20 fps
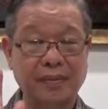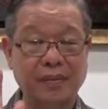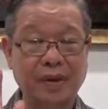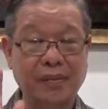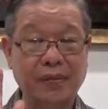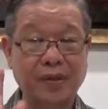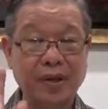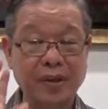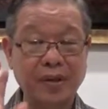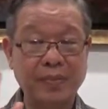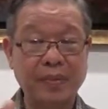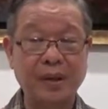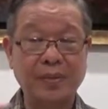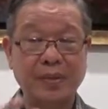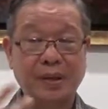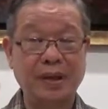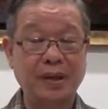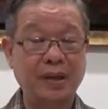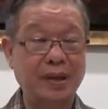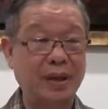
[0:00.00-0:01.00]
Of course, it must
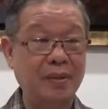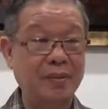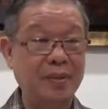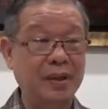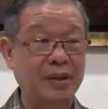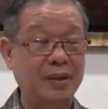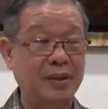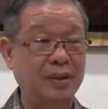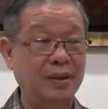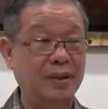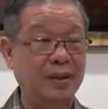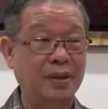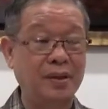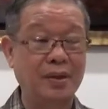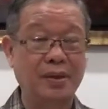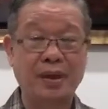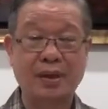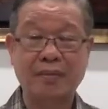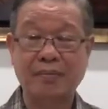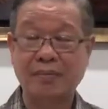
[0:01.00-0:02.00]
be the Dharma, you know,
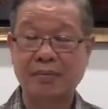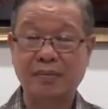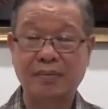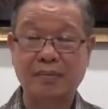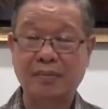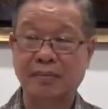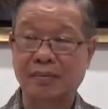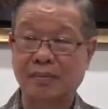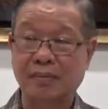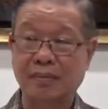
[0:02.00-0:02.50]
not some